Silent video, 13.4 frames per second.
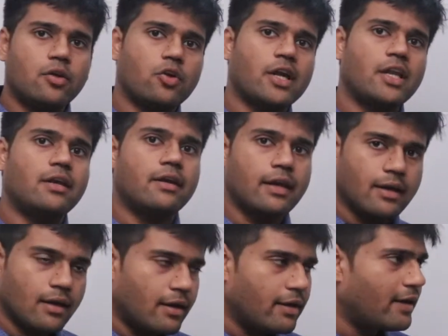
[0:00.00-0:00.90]
you can
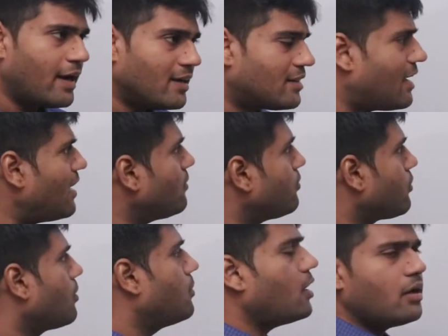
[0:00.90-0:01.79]
read that
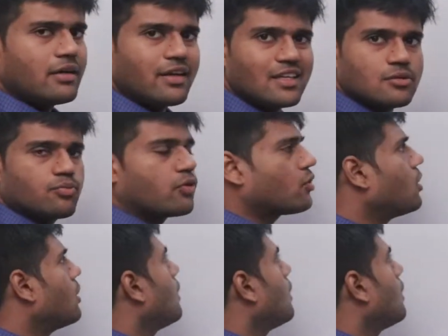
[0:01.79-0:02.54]
from a textbook.